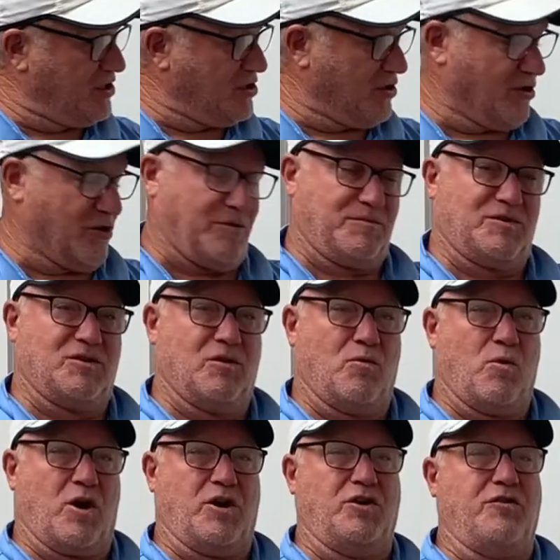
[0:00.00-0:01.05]
terms.
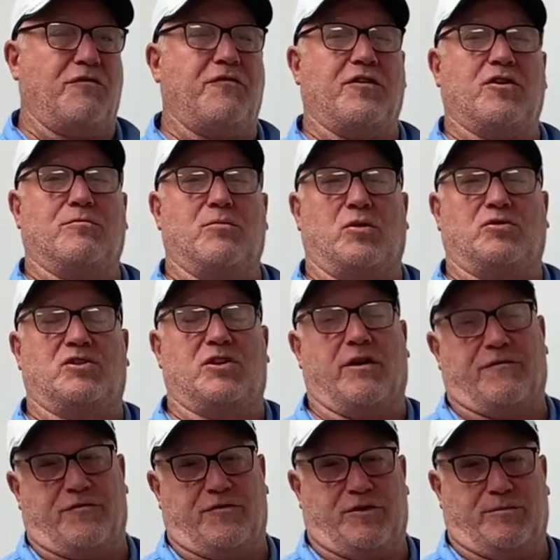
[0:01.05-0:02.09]
Where do you feel most
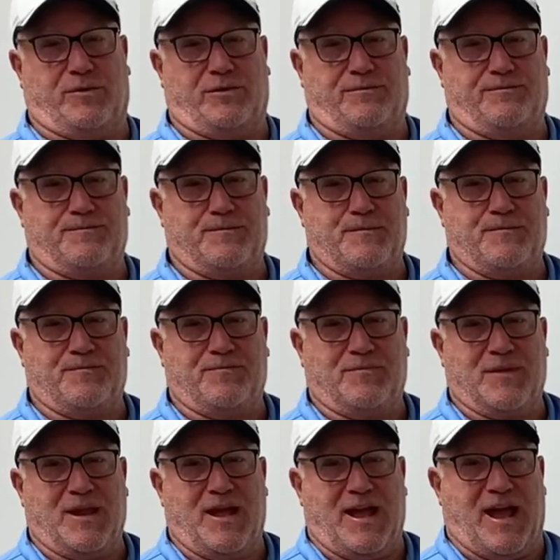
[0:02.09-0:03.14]
comfortable?
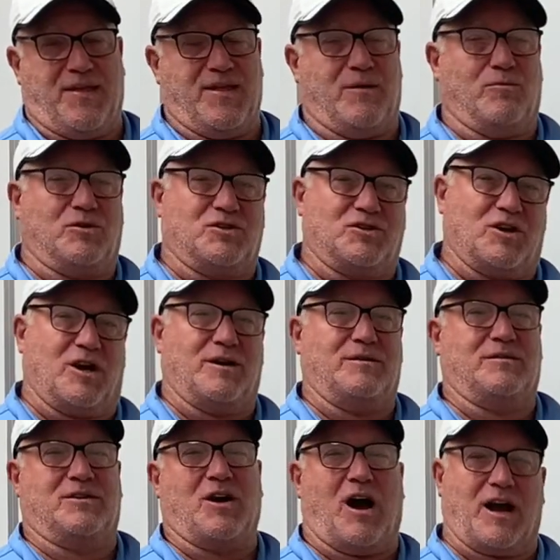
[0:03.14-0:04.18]
And then we'll
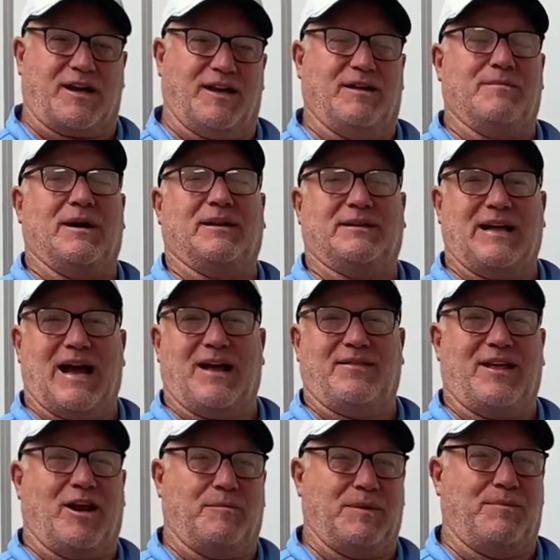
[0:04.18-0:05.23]
start talking about that, and
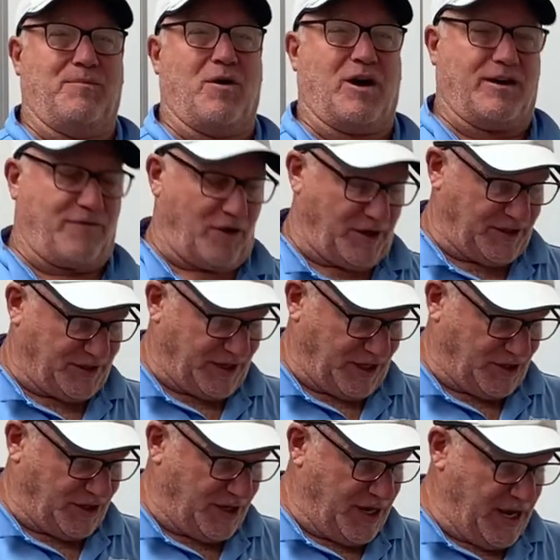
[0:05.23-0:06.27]
that'll be part of our
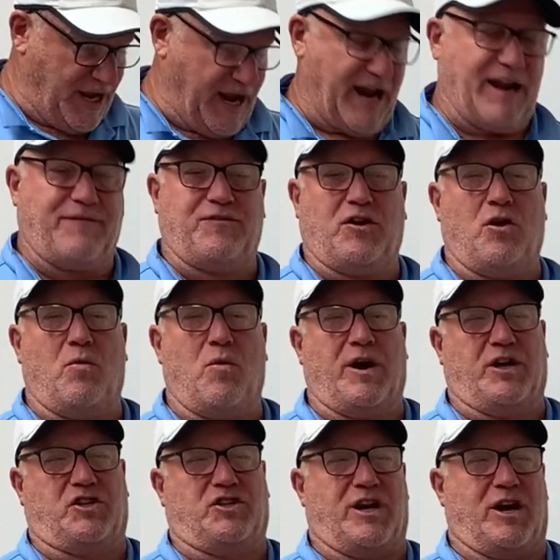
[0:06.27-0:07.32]
discussion. And if you don't want
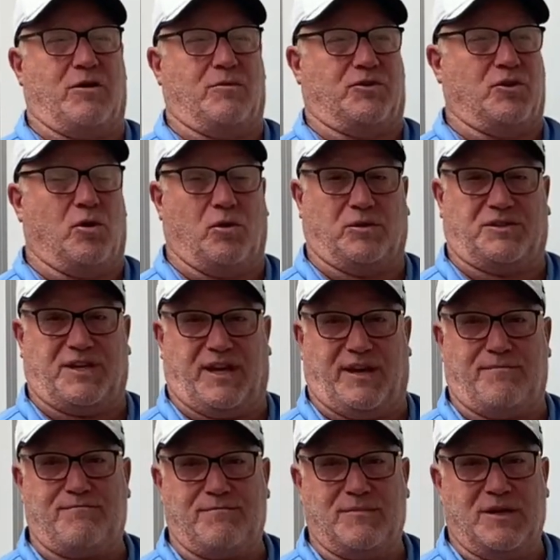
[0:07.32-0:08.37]
to share it with the whole
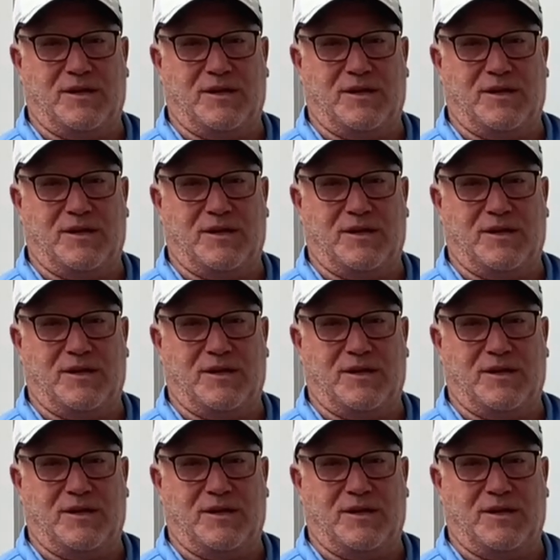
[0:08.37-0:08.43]
team,